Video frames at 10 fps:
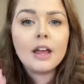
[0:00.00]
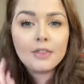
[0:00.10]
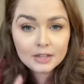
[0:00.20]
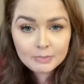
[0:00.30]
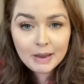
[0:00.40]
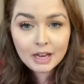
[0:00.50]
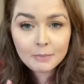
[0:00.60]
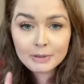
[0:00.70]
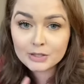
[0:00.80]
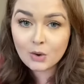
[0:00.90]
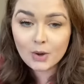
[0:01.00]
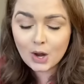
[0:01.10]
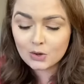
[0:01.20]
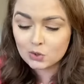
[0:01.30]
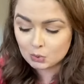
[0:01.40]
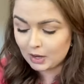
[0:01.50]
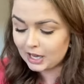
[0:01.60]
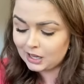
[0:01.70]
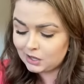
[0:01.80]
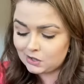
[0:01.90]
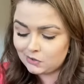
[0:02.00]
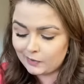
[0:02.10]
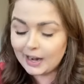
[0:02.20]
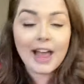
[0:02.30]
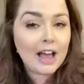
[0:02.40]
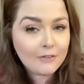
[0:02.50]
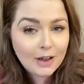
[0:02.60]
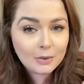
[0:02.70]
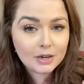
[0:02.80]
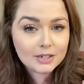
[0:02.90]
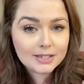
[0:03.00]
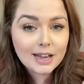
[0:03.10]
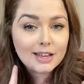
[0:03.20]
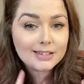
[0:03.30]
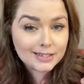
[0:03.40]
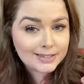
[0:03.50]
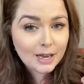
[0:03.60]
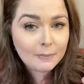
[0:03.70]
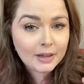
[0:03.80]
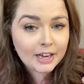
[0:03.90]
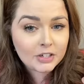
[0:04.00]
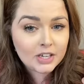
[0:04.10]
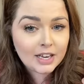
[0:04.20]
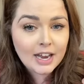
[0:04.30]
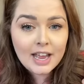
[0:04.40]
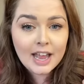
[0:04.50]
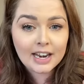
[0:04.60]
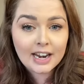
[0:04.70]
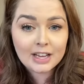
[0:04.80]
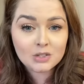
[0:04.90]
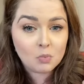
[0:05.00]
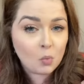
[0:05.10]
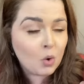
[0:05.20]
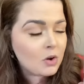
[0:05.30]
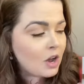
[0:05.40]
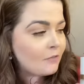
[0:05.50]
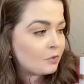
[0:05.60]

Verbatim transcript: This makeup is going on 12 and a half hours since application and it hasn't worn off,